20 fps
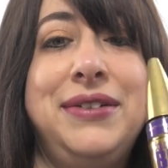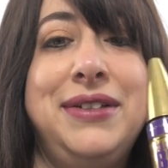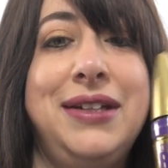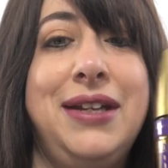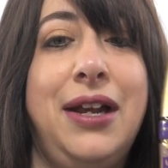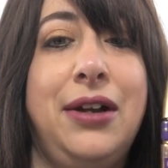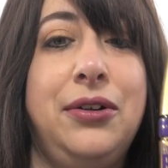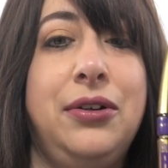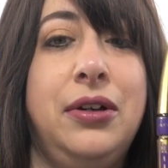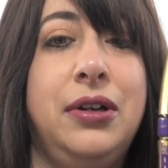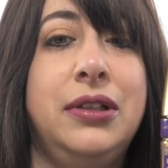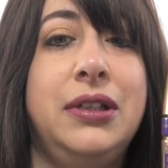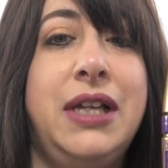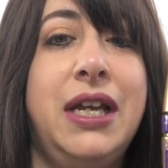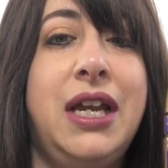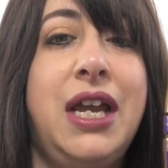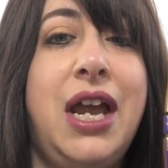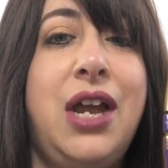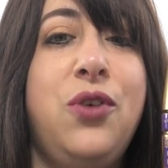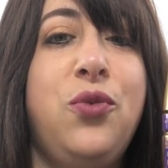to get good.
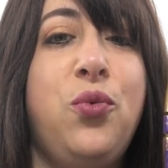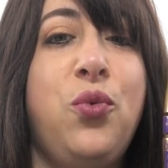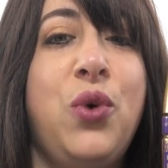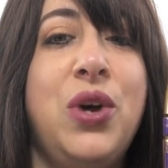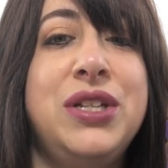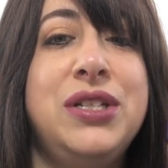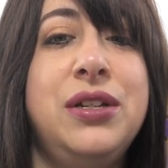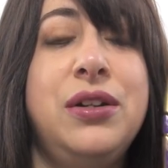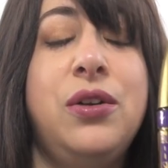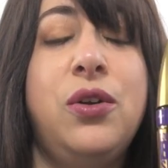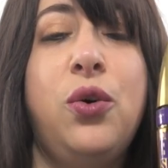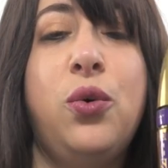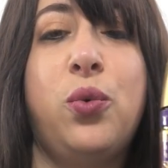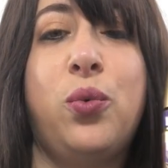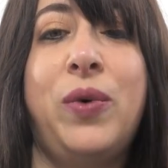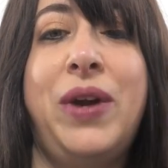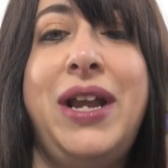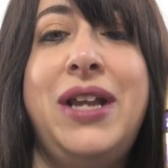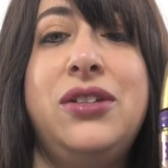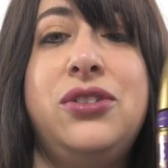Like, it wasn't
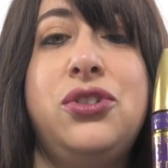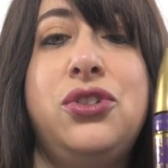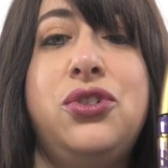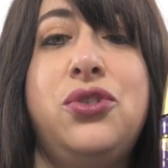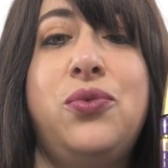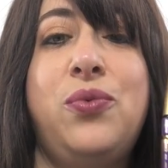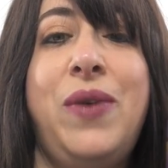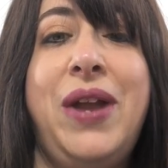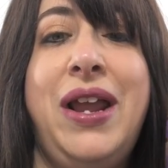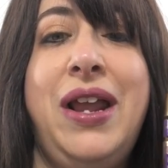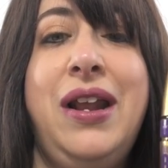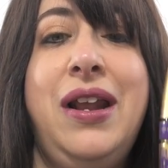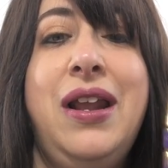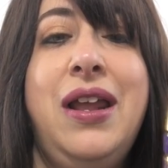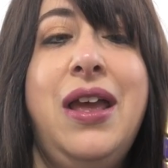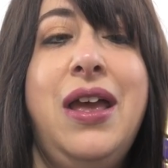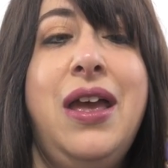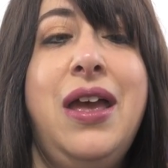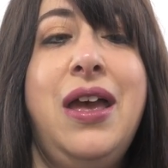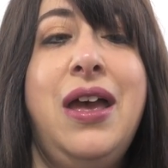great straight
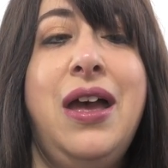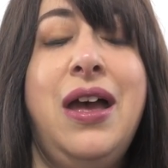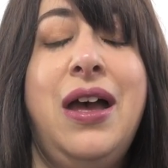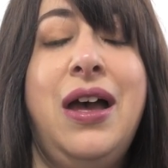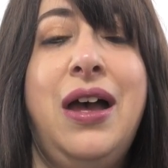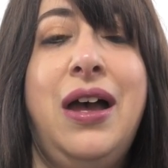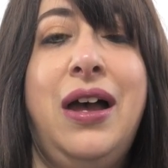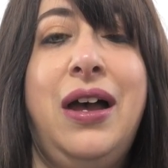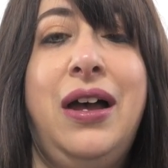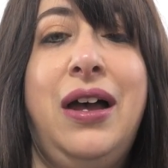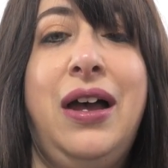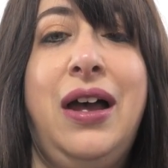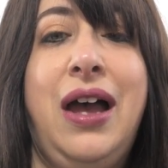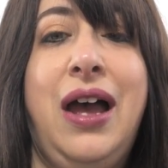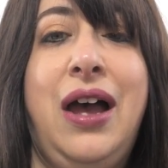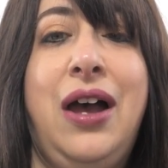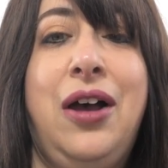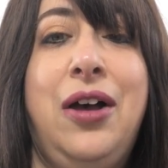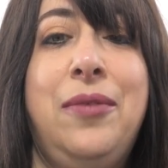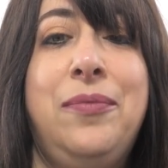
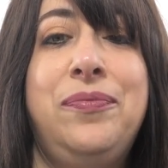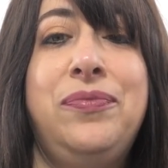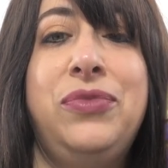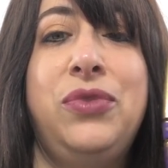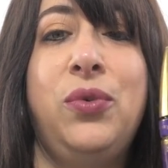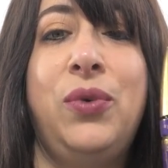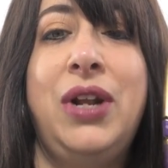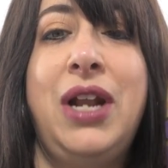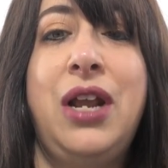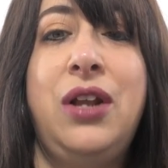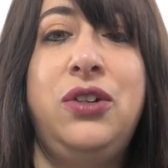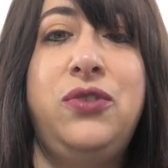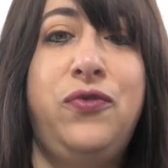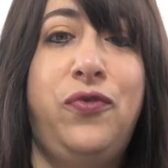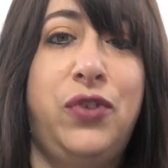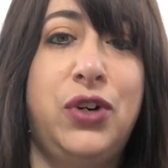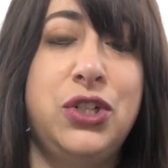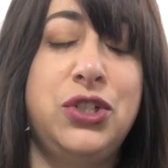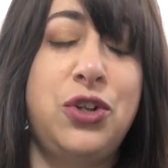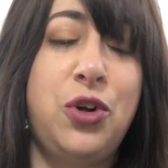when I
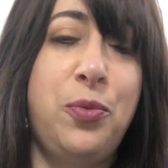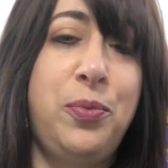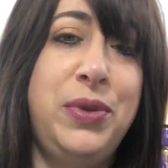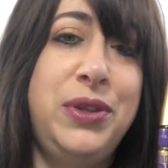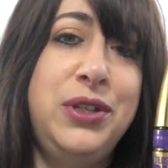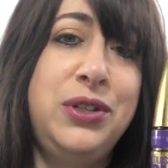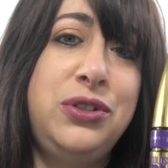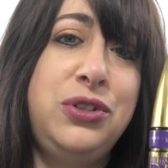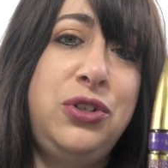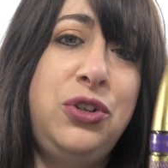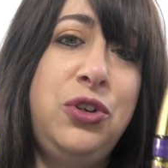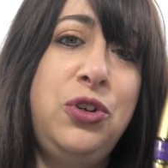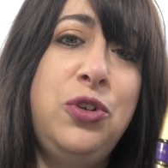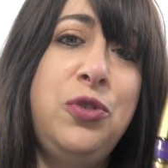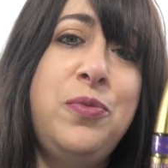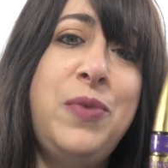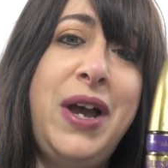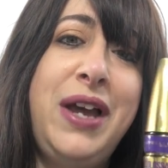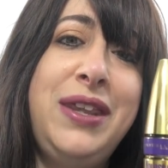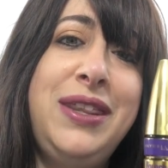first opened the
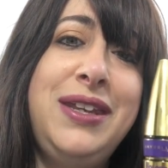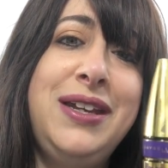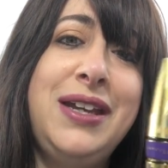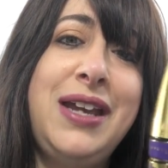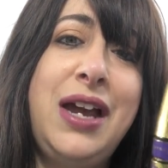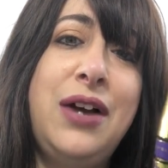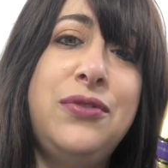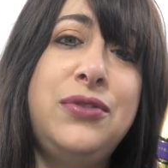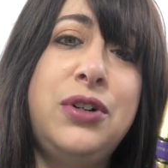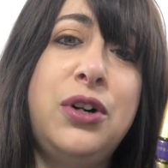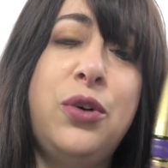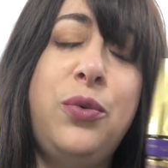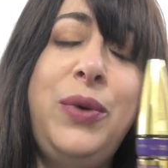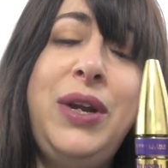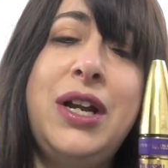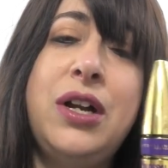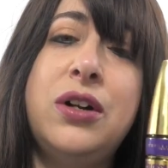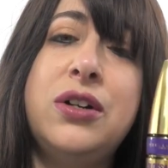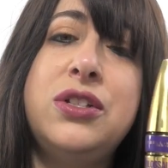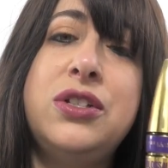tube. I think after a
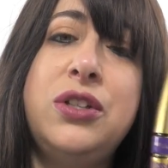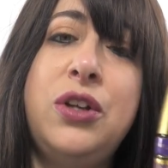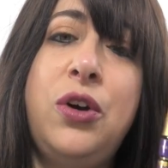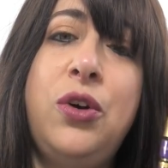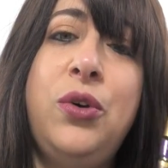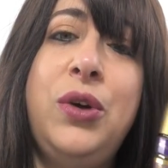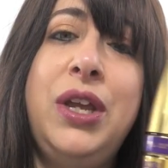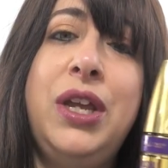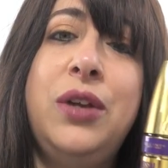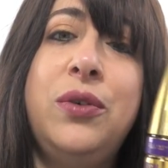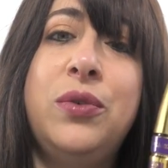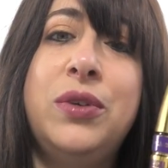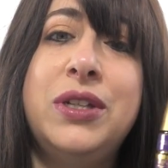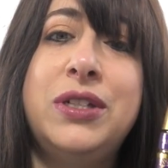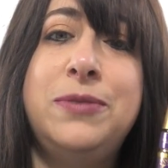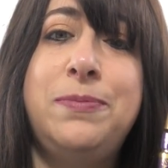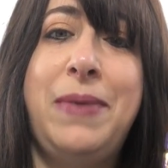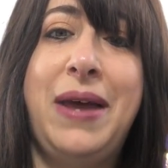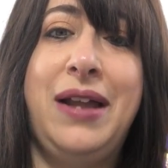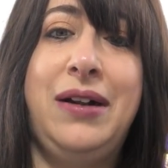week or so, it
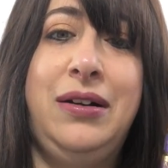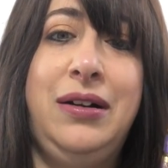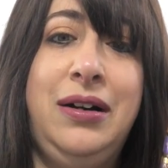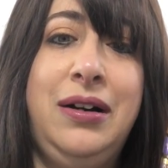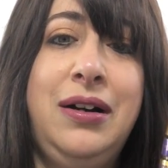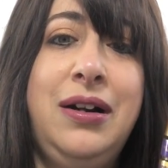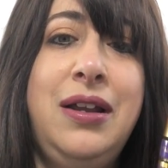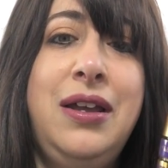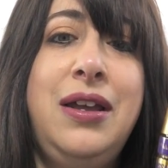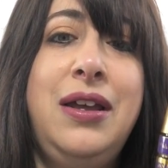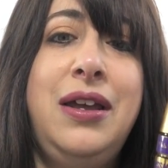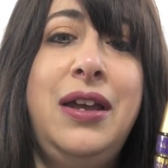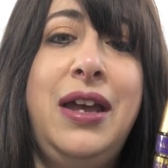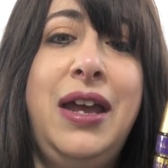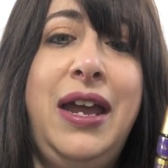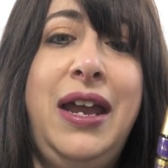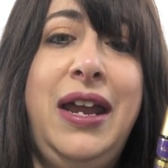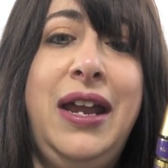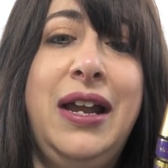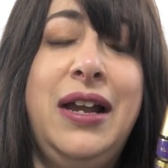was better.
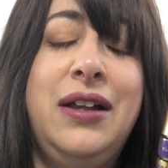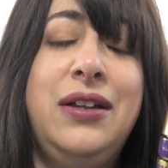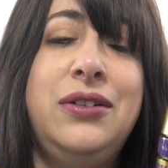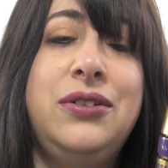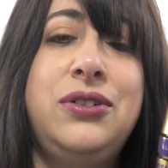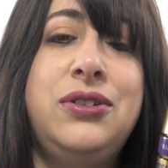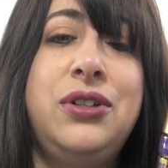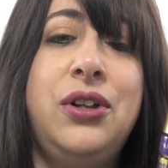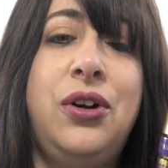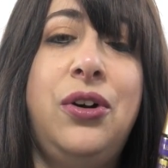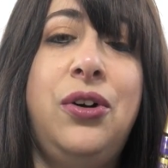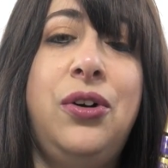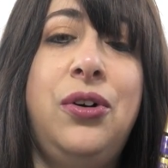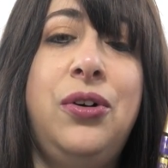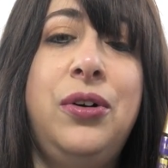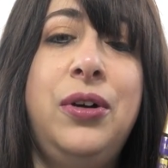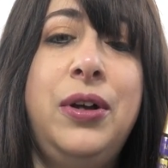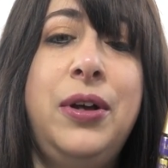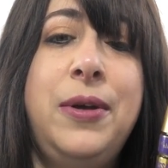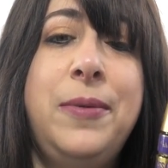And
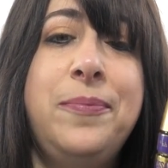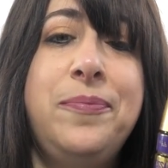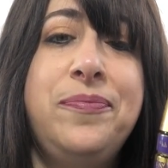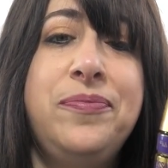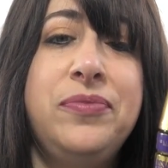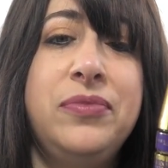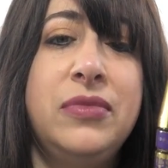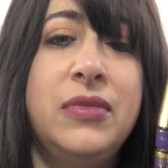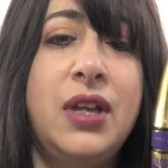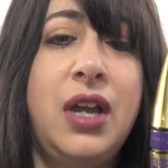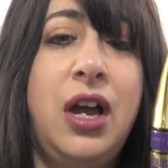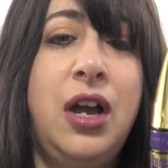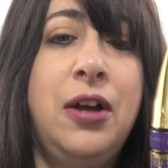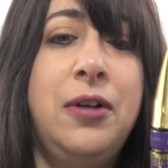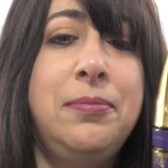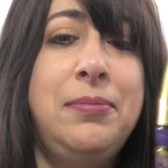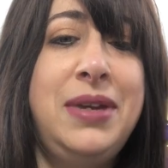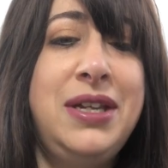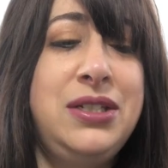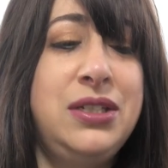so,
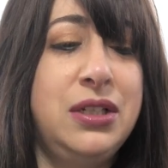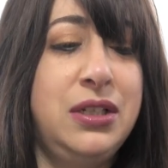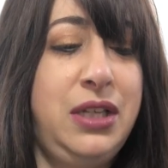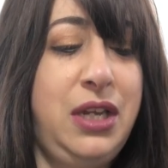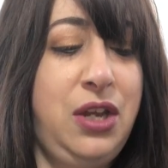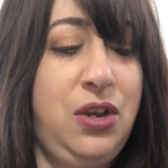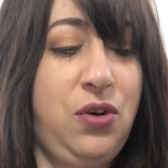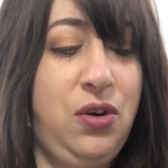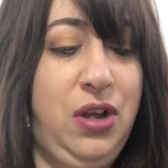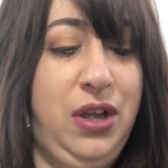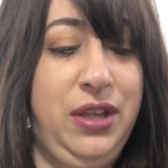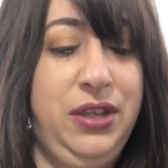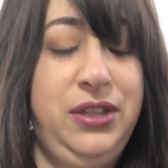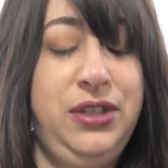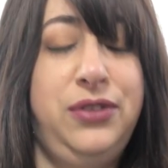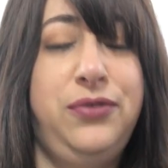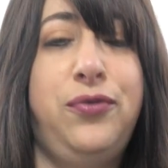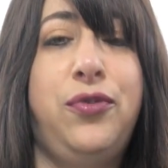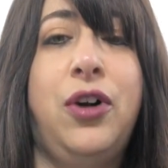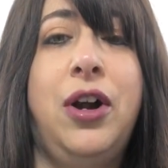basically, all
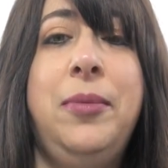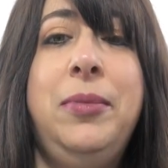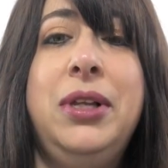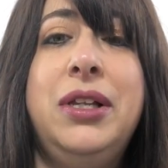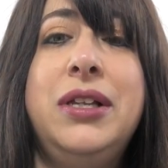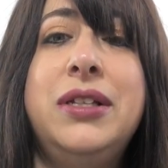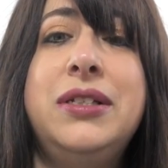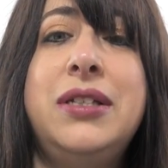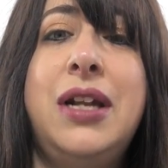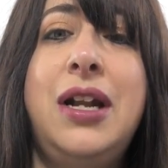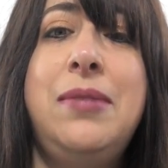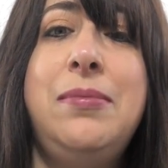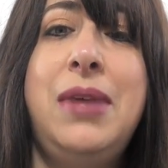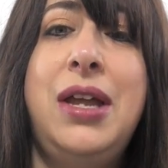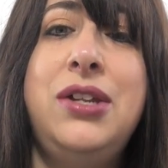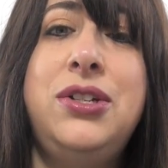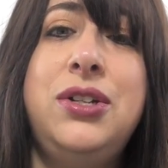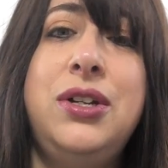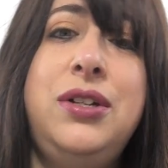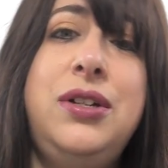these formulas that I
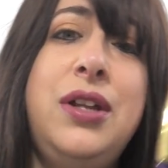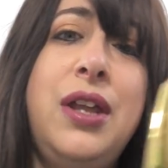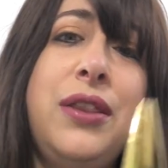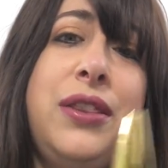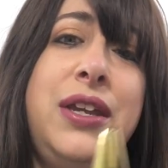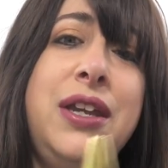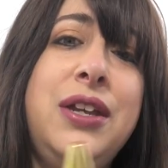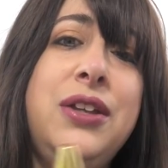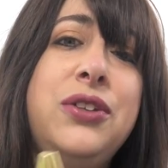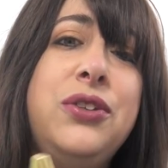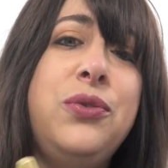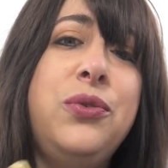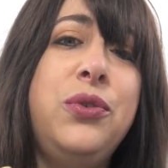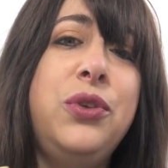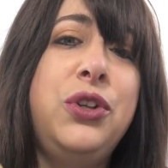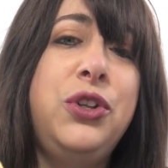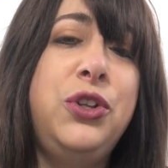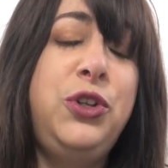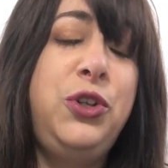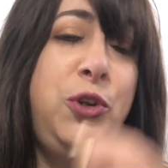mentioned, nothing is
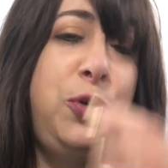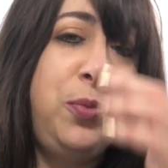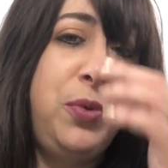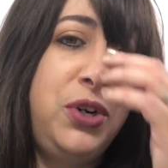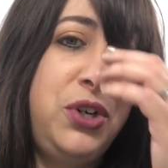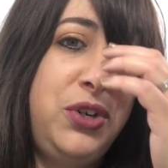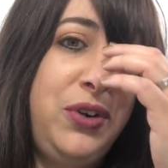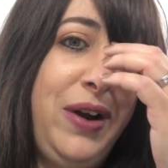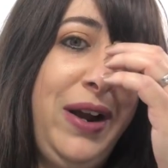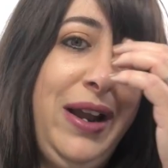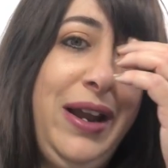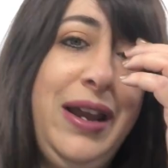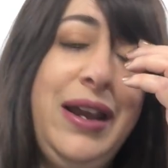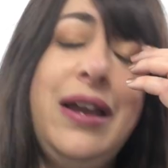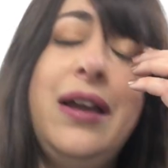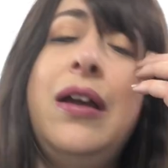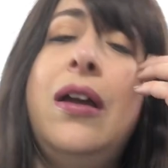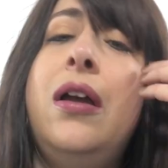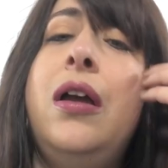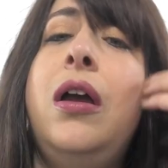super
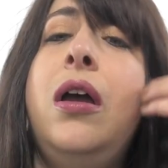drying,